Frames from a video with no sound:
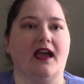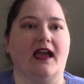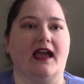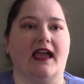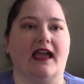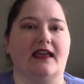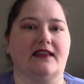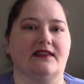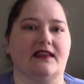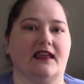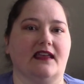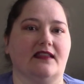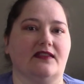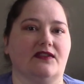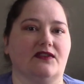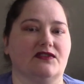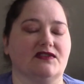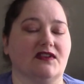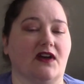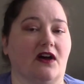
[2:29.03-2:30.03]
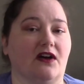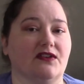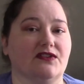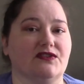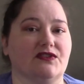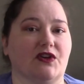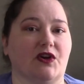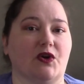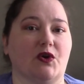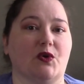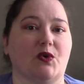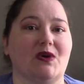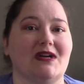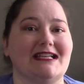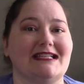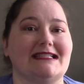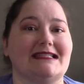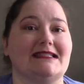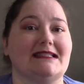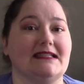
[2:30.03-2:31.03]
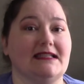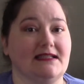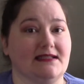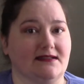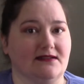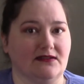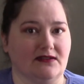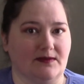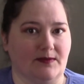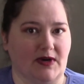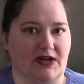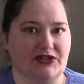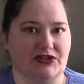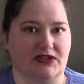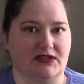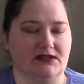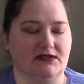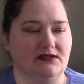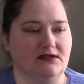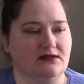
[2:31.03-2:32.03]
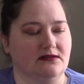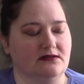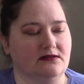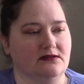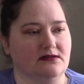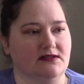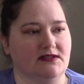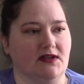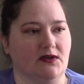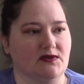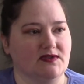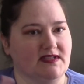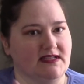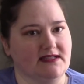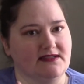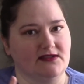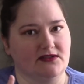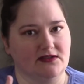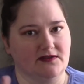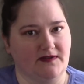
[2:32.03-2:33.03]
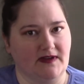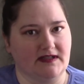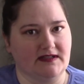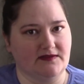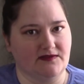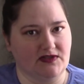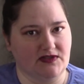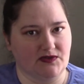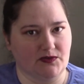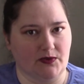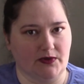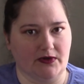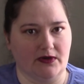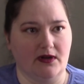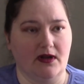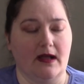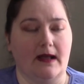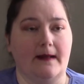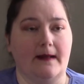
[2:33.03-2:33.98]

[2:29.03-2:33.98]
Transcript: and then there's also seasonal depression, so seasonal affective disorder,